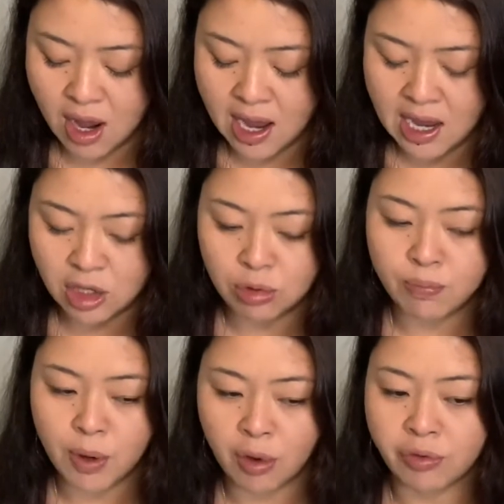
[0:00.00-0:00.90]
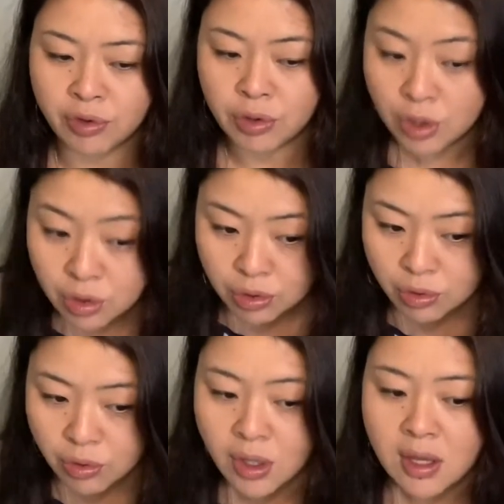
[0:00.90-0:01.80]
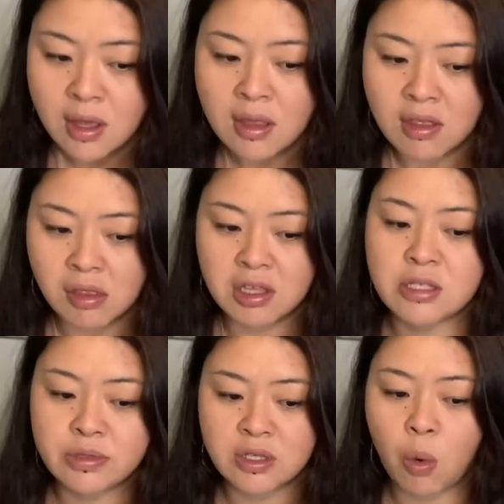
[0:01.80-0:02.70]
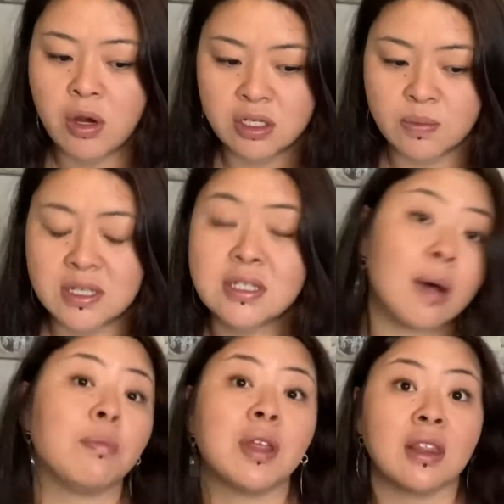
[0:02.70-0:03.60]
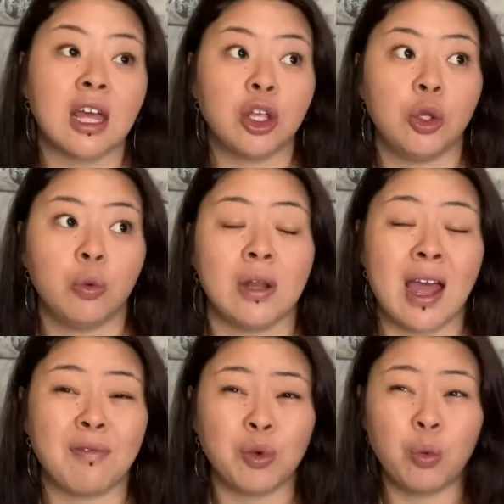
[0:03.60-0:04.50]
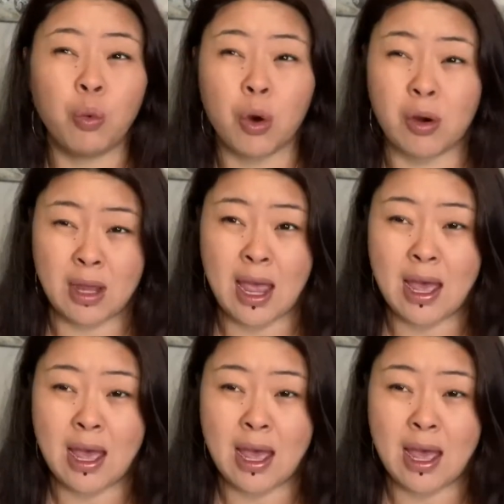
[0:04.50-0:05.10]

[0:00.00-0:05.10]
And you both knew that this was going to be something that you would have to work at,